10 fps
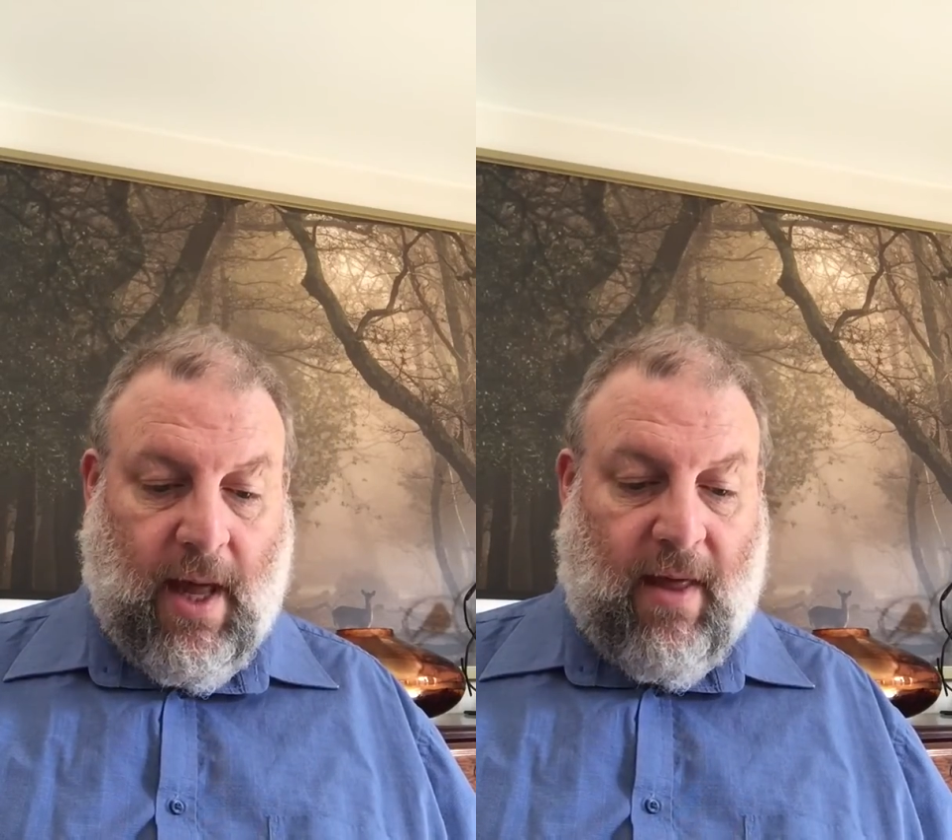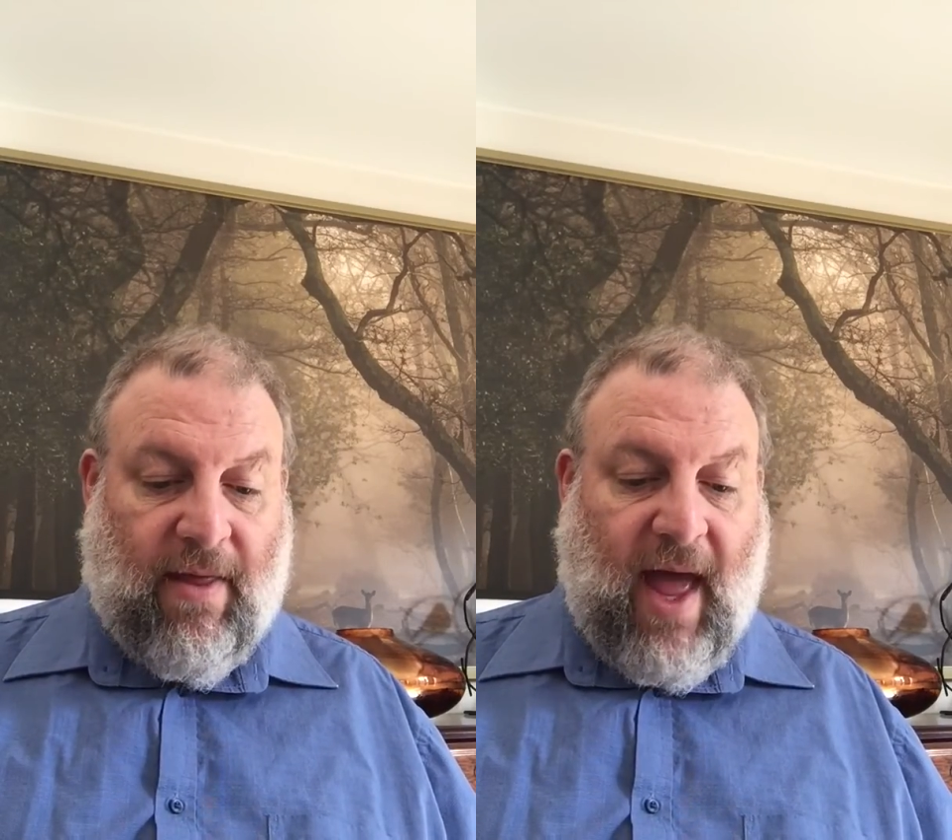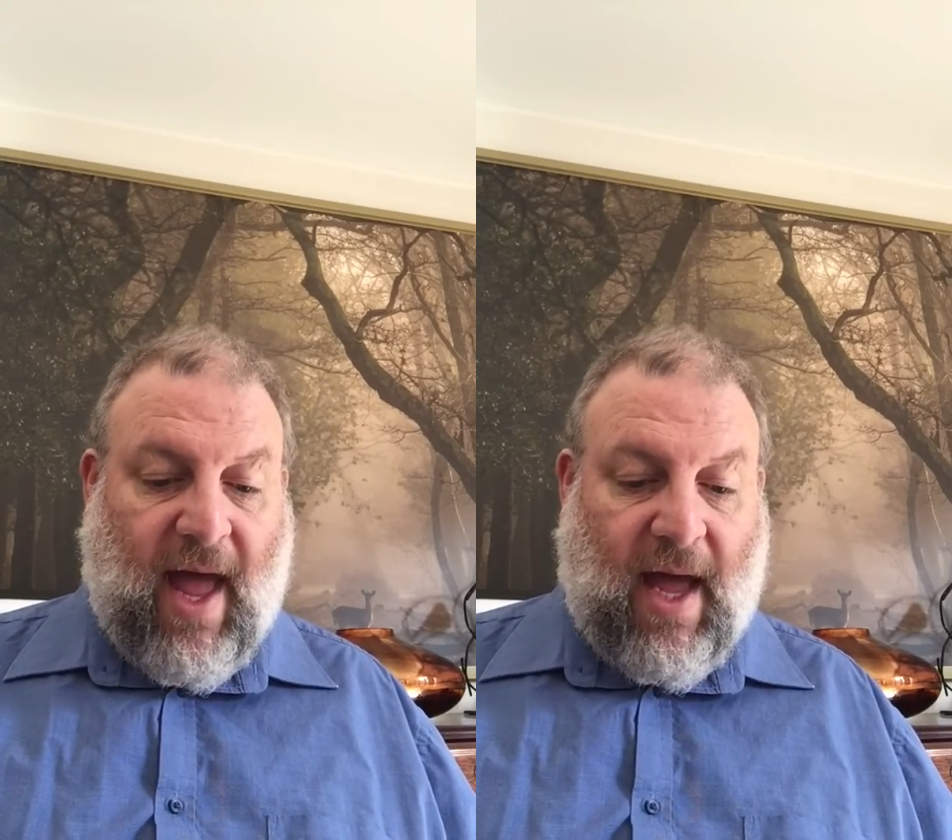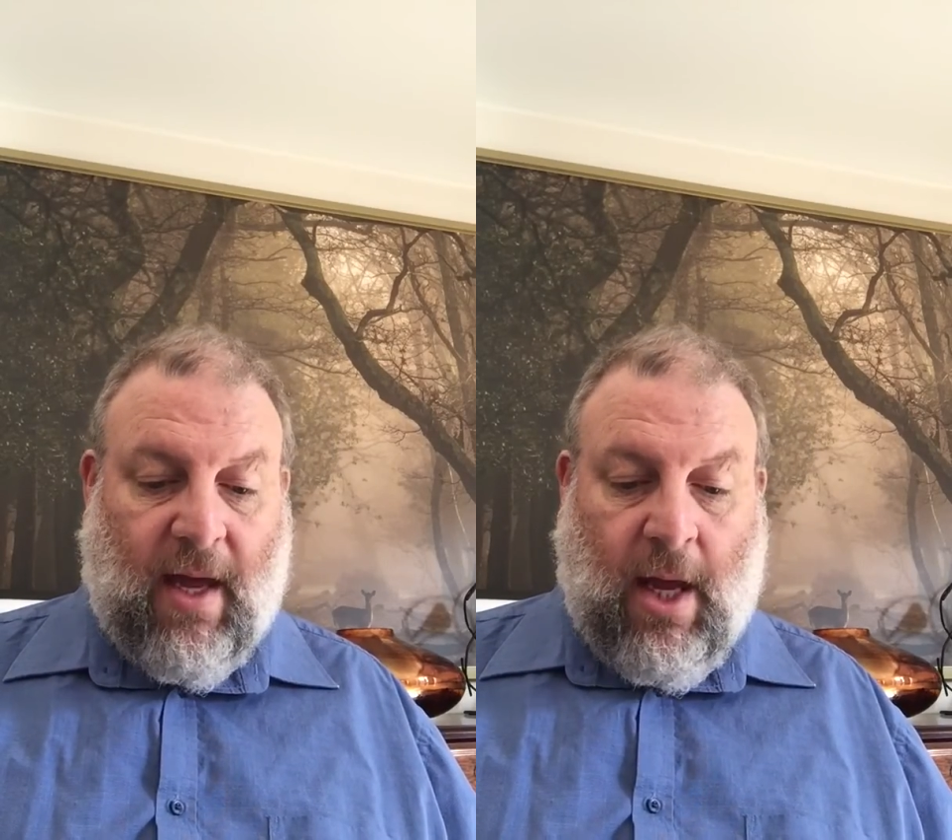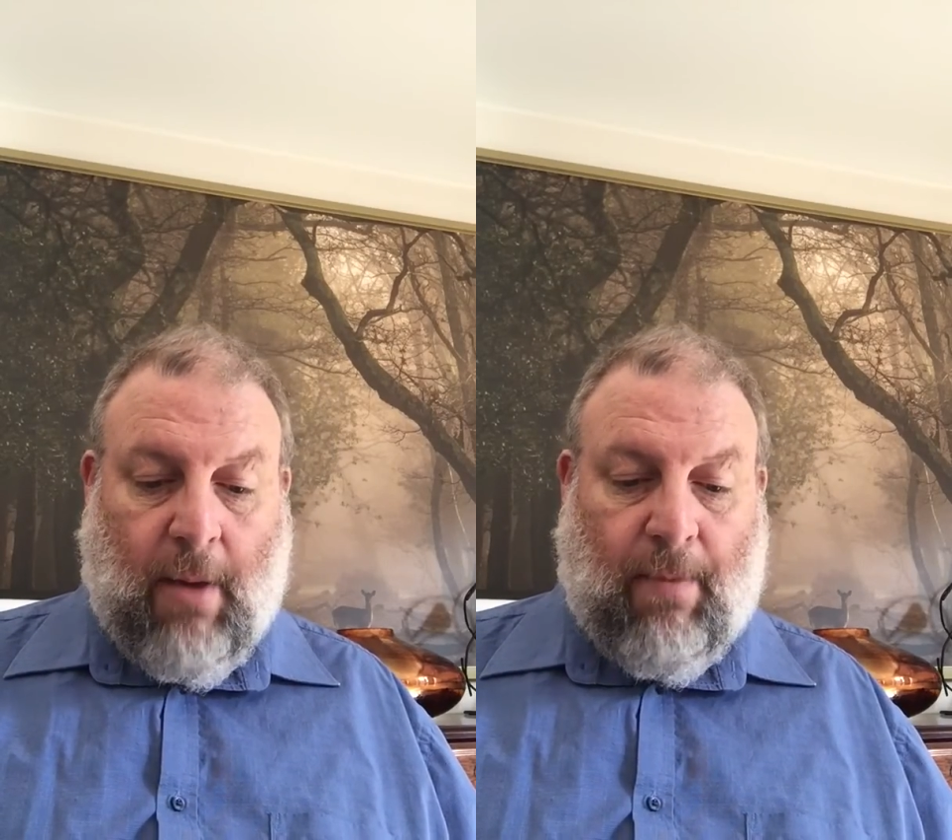There,
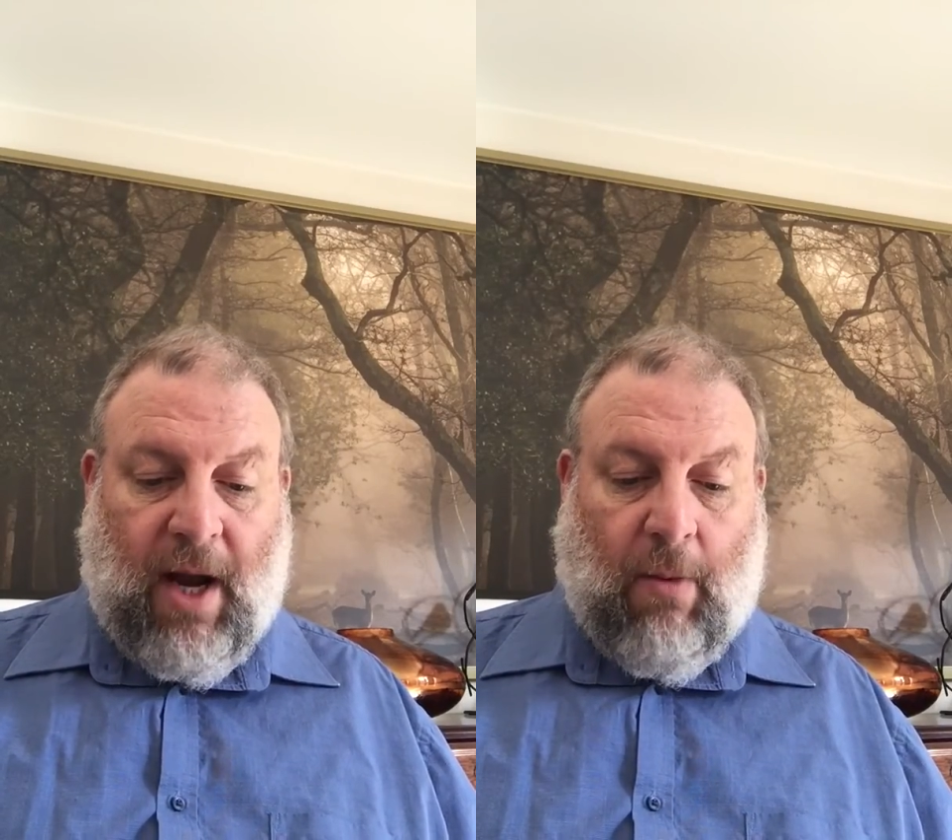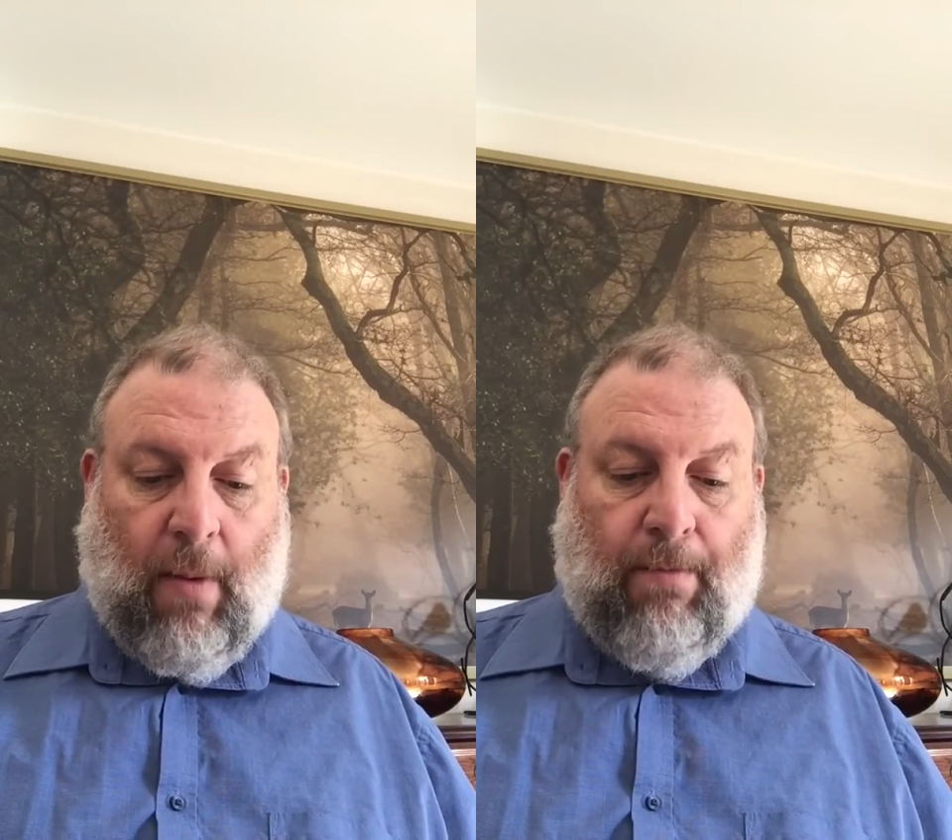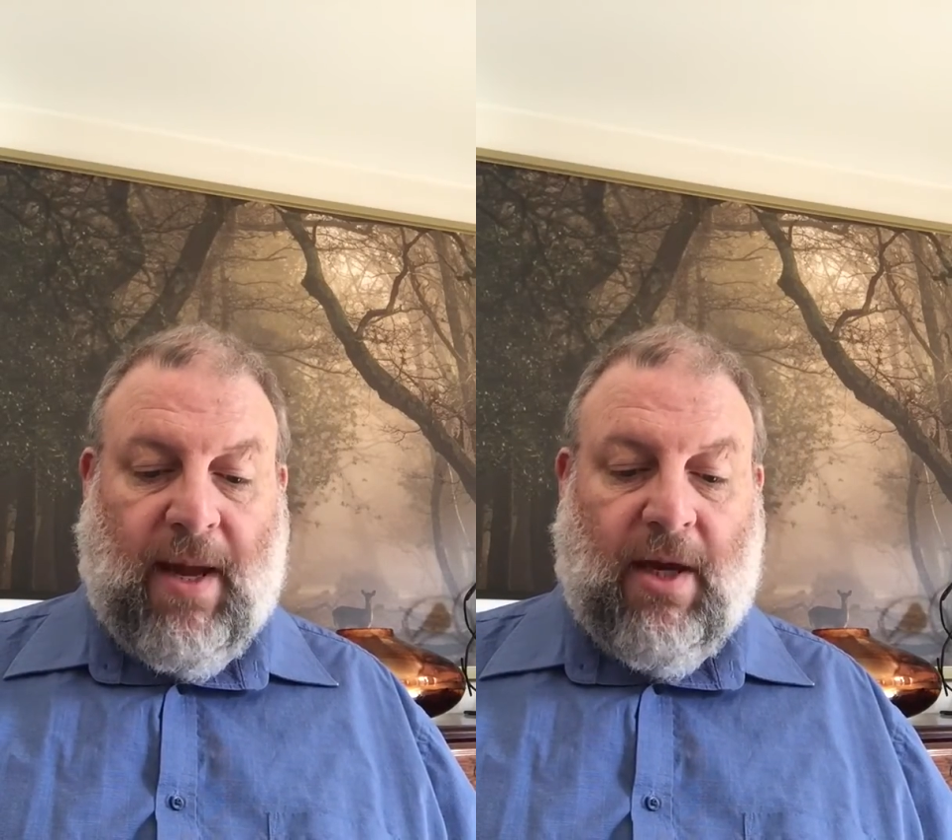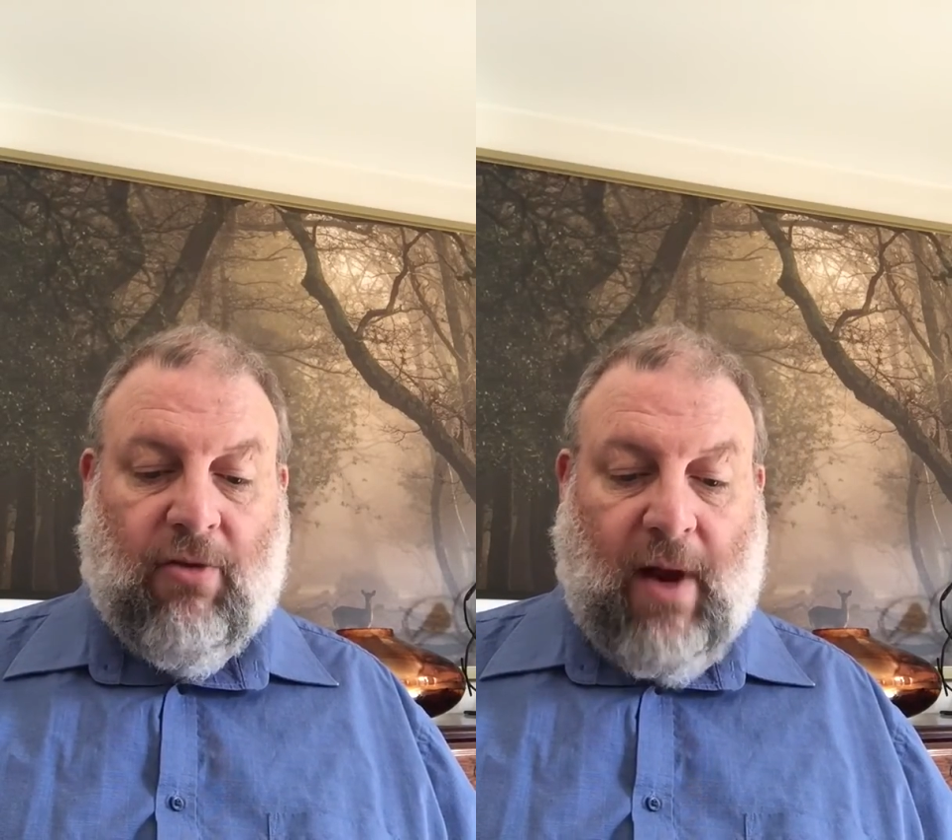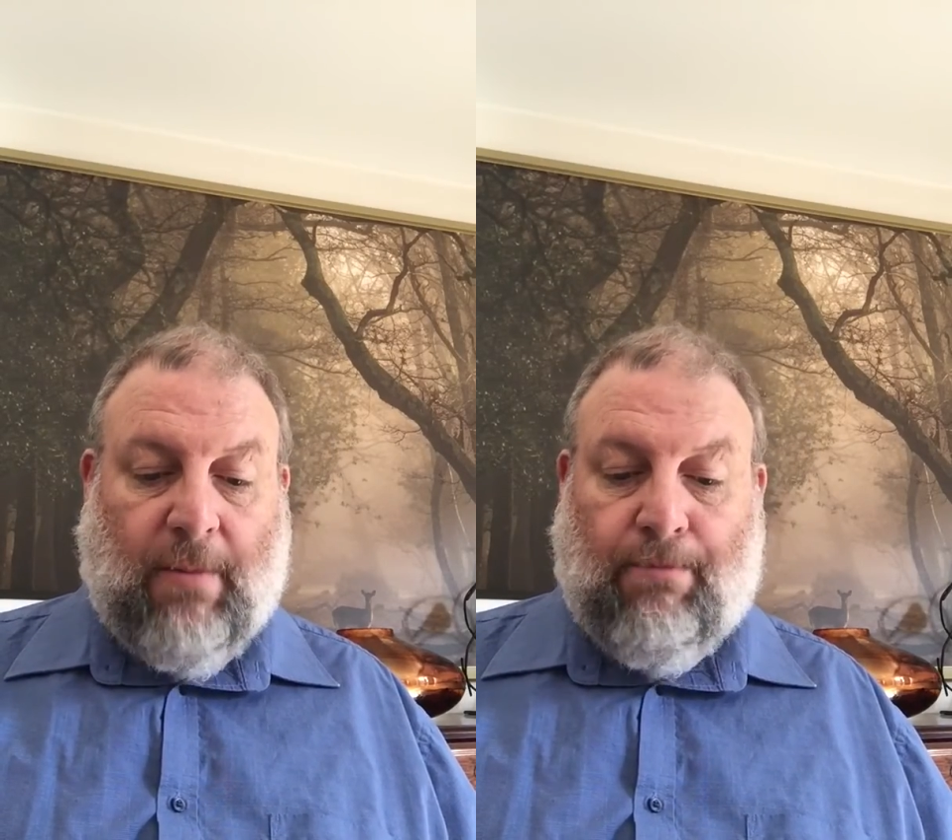below a big
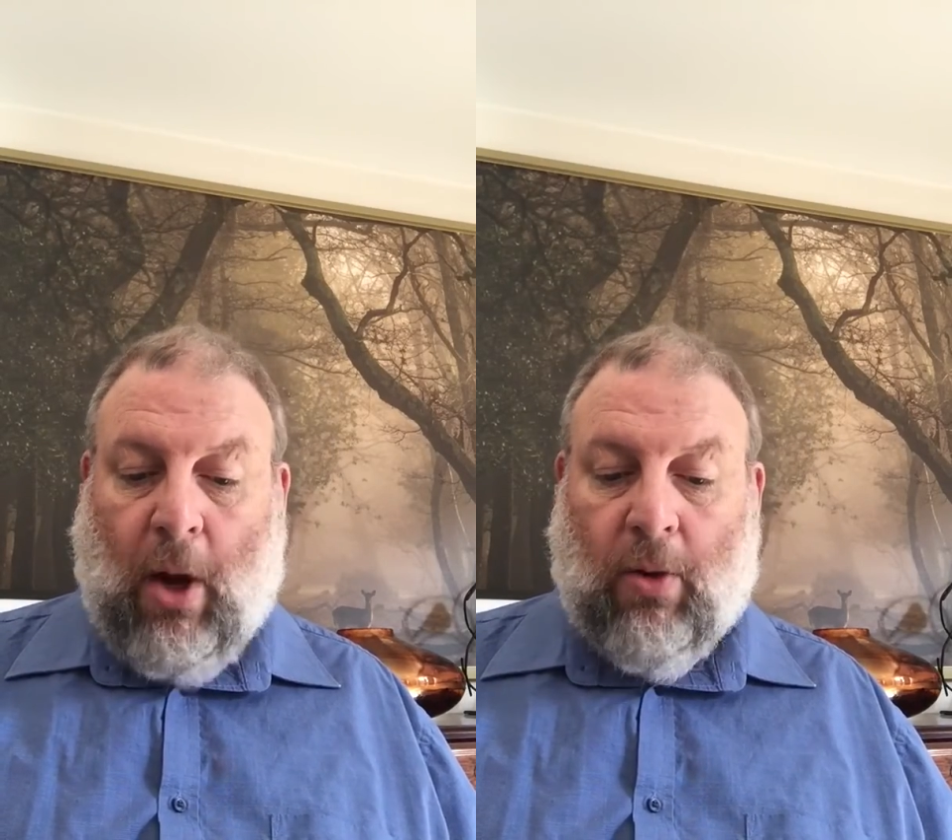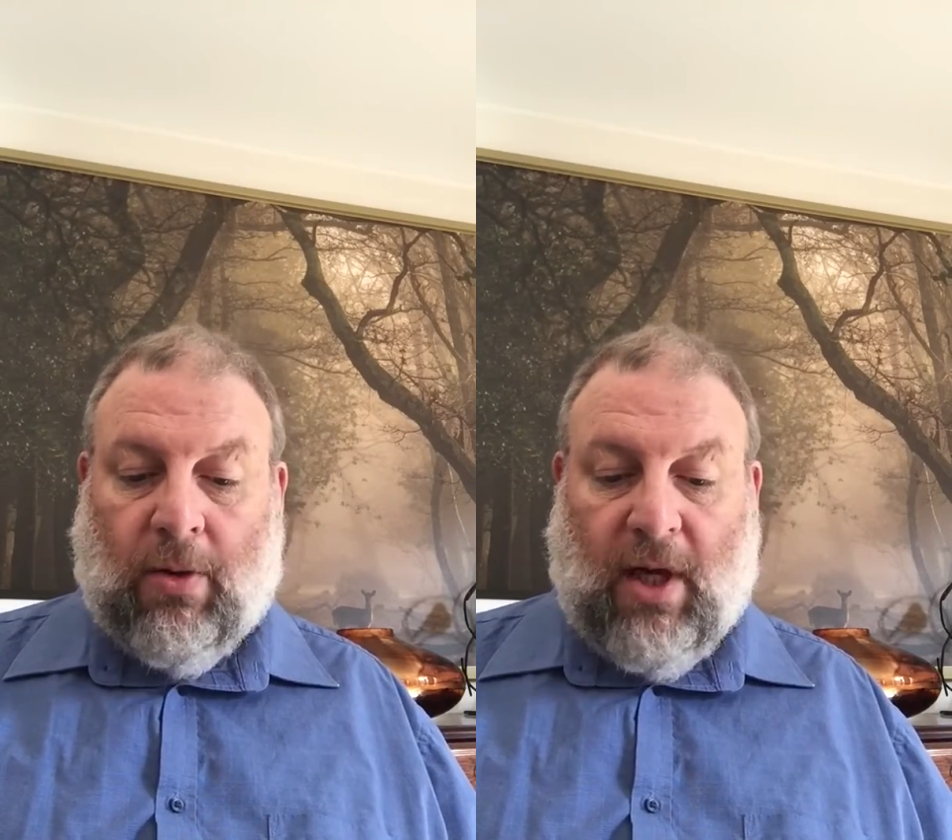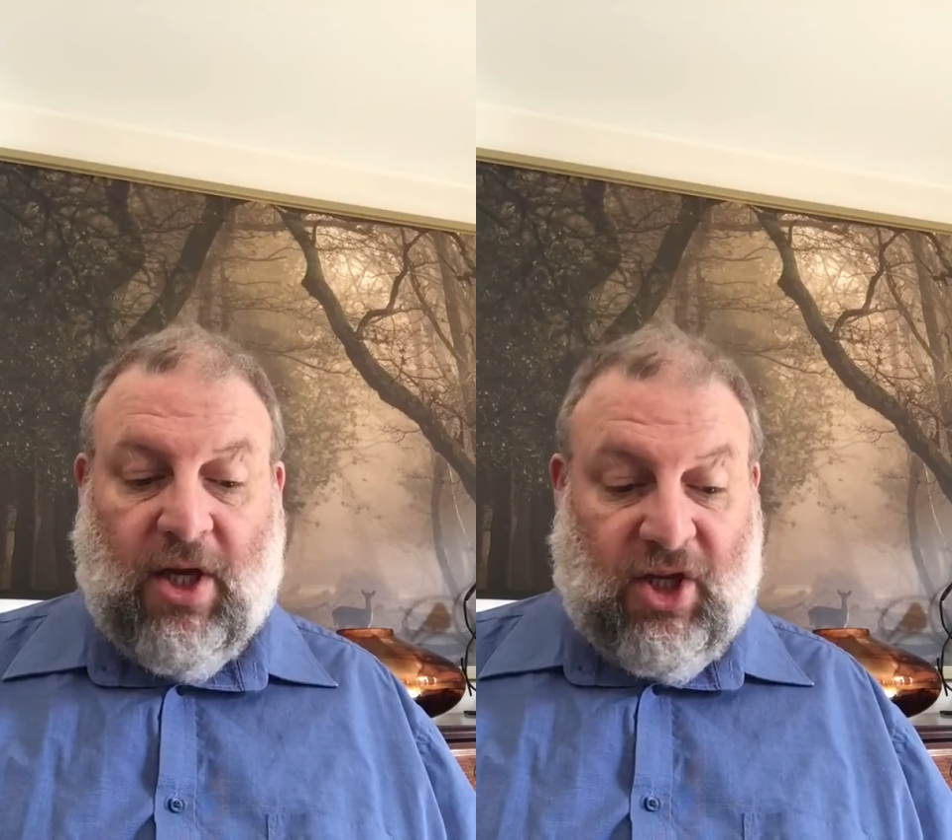red boulder